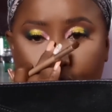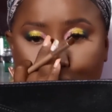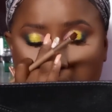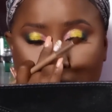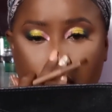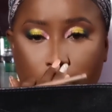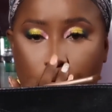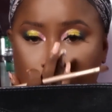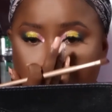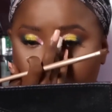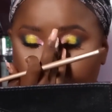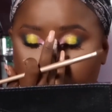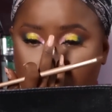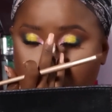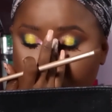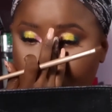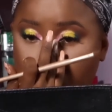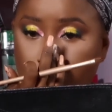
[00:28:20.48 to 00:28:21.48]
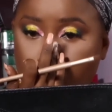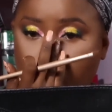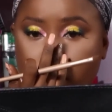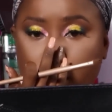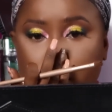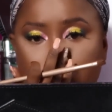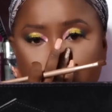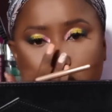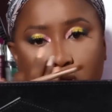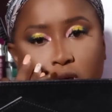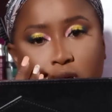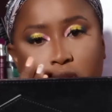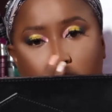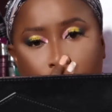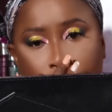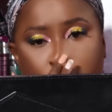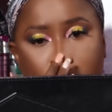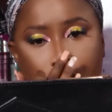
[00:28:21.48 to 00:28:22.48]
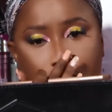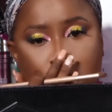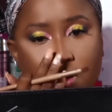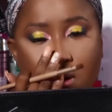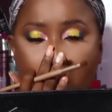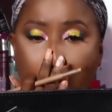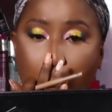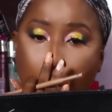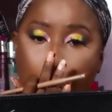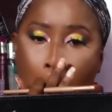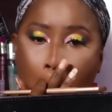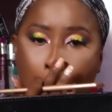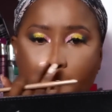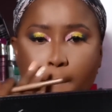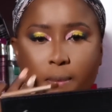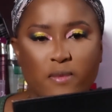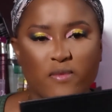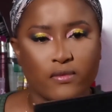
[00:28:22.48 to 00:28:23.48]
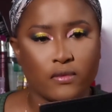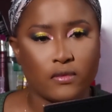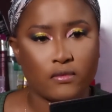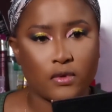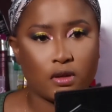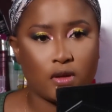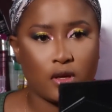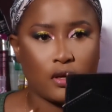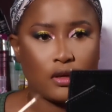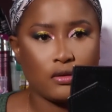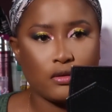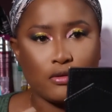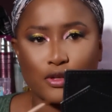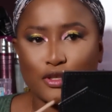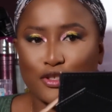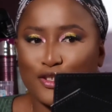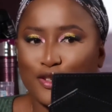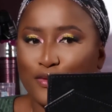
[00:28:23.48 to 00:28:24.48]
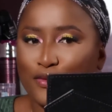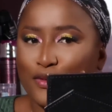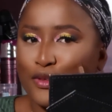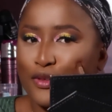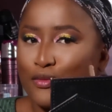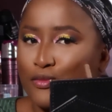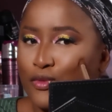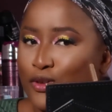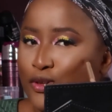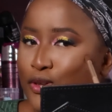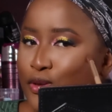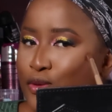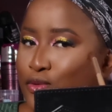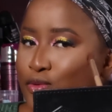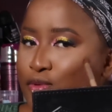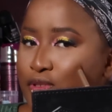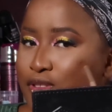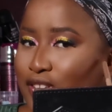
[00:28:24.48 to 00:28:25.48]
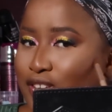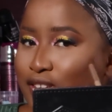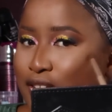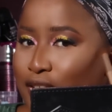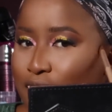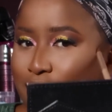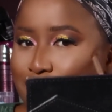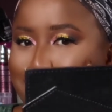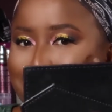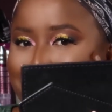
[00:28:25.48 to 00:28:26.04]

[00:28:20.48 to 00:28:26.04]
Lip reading: I don't want it so dramatic anyways, but then you achieve the small nose thingy.